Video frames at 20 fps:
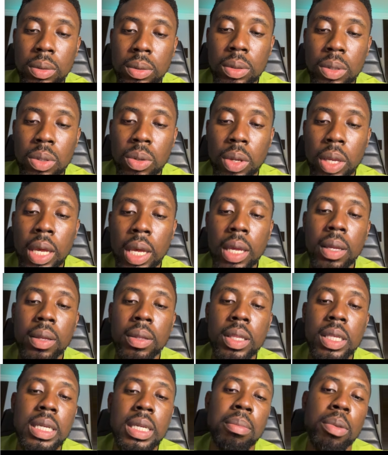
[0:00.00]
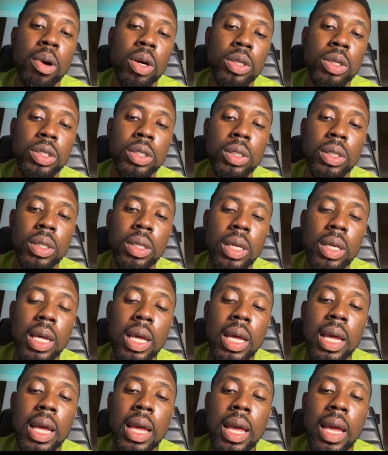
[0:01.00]
Okay? This is a box.
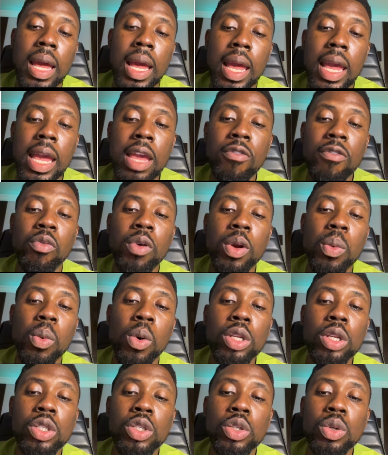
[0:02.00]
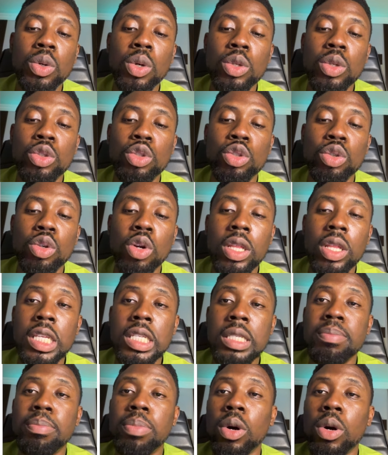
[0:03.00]
If we want to draw this
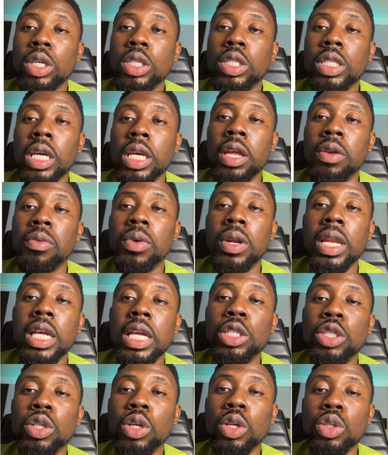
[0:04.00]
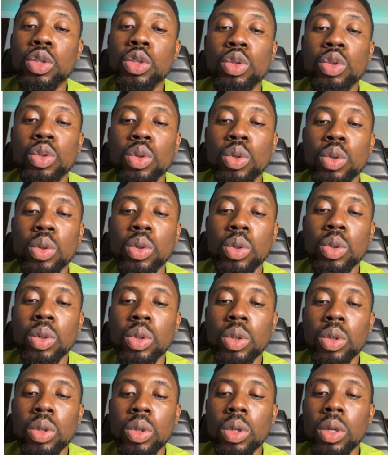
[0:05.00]
box in relation to
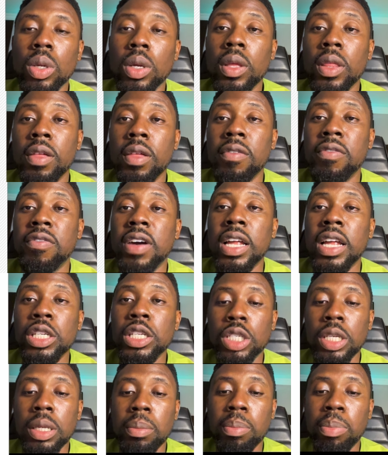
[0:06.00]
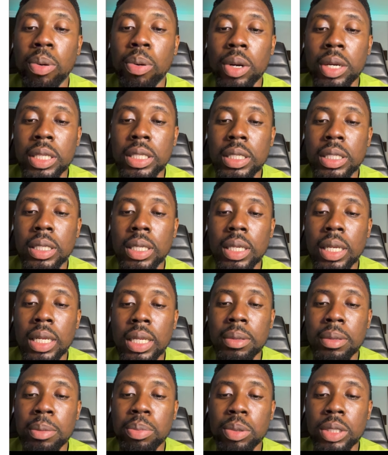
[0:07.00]
the vanishing point, let
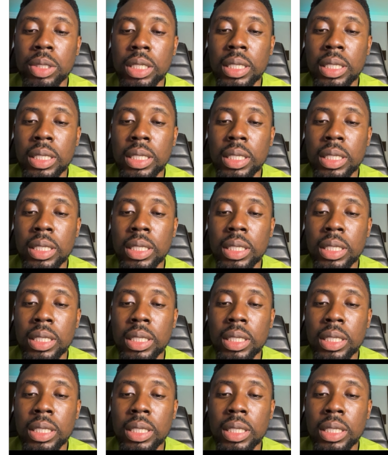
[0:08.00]
me put it